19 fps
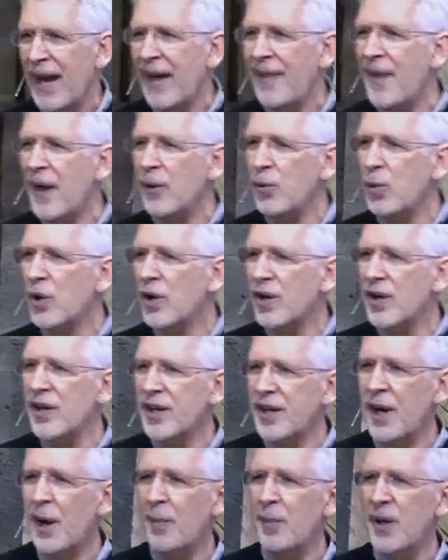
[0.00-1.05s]
And then we're going to
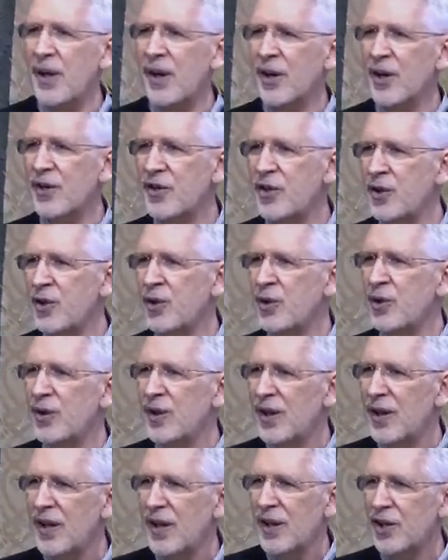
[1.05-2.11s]
come here to
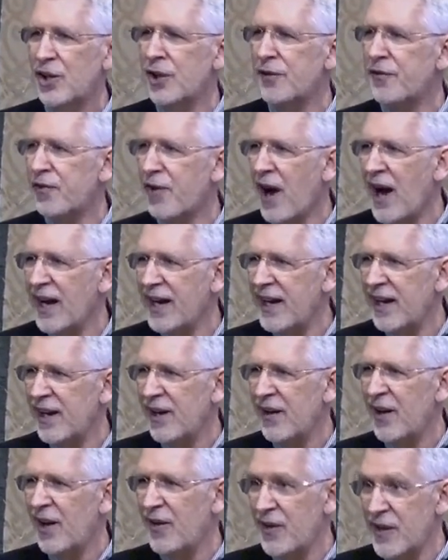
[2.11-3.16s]
Good Friday,
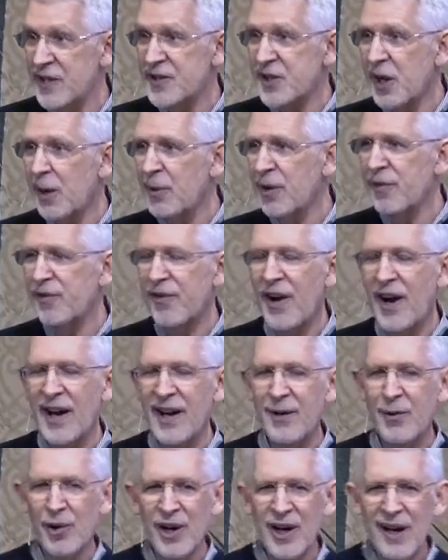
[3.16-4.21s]
on, on this coming
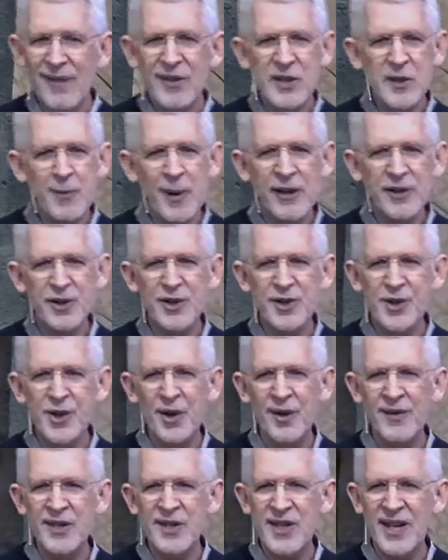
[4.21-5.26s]
Friday. We're going to have a special
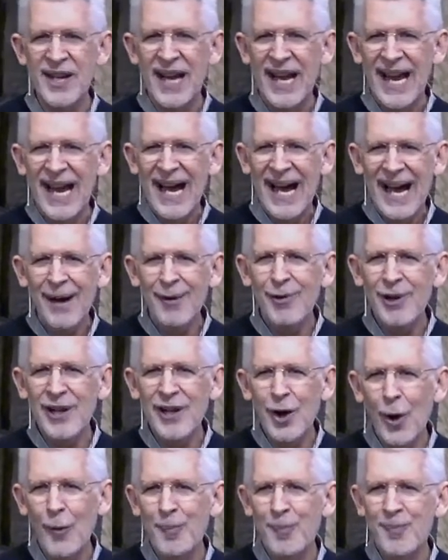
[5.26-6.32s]
service, and I really
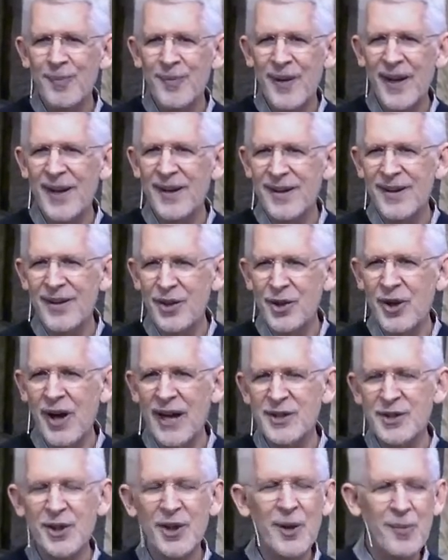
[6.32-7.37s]
hope that you
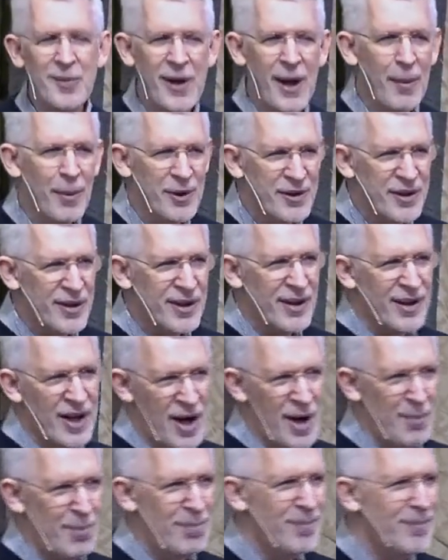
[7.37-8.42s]
guys are going to be able to
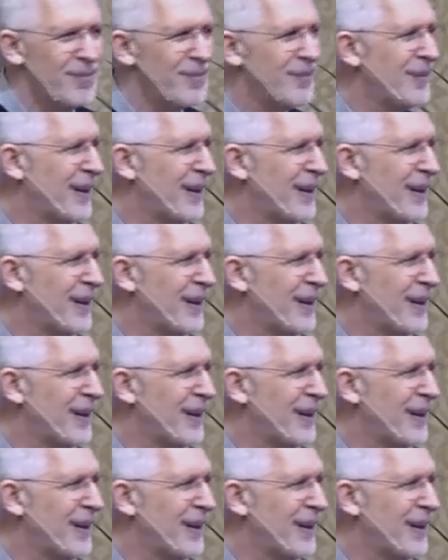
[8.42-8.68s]
come.